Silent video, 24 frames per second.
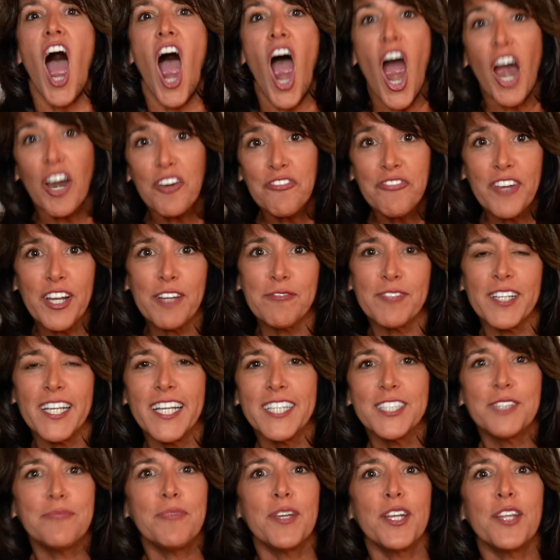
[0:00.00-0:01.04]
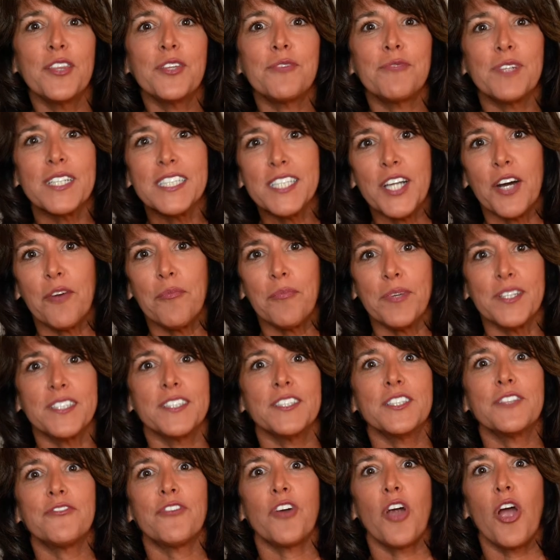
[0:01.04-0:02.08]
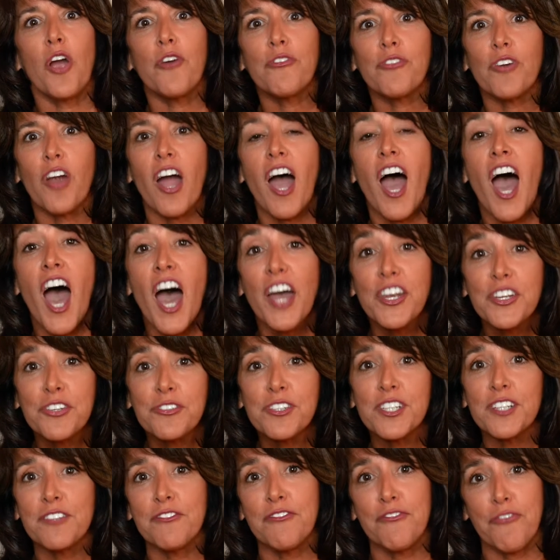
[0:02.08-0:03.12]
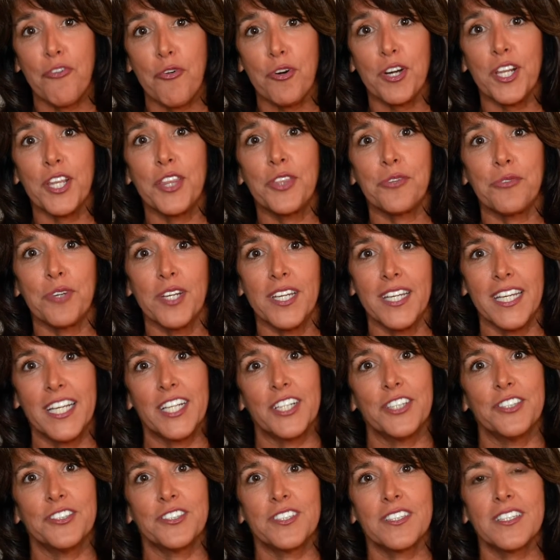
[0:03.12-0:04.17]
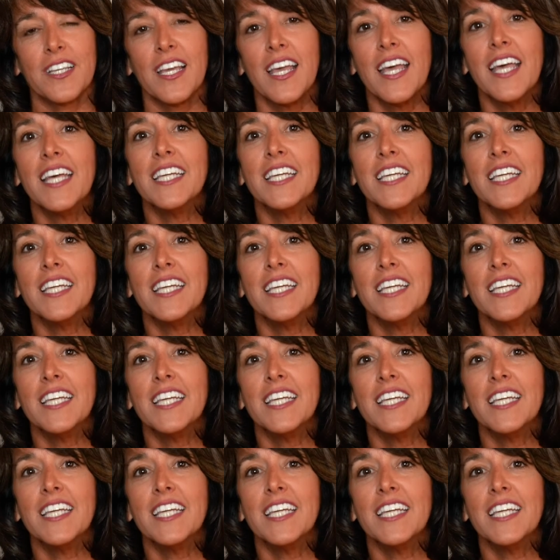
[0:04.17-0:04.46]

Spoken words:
Our family has been in the retail business for over 143 years.